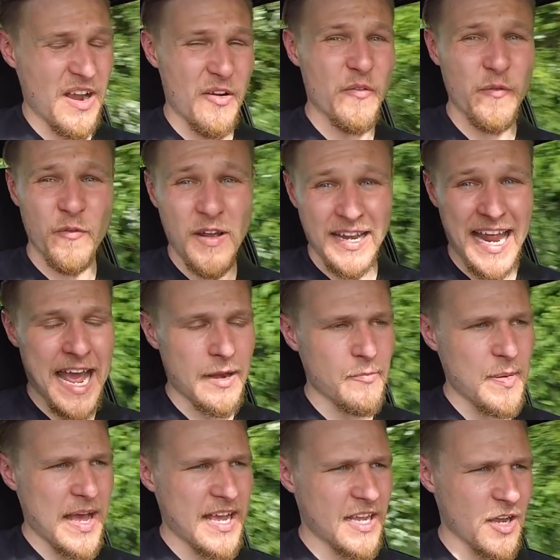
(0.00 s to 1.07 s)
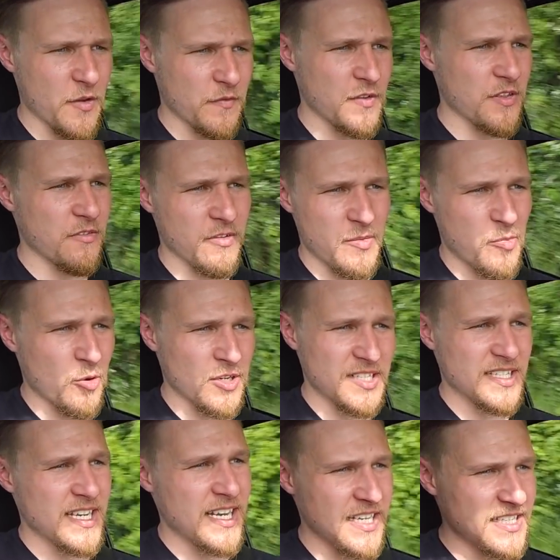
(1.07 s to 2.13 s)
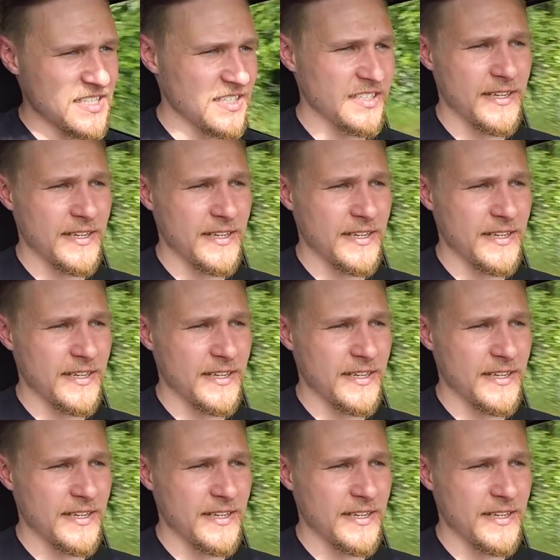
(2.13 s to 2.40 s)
front and back over the 3.6.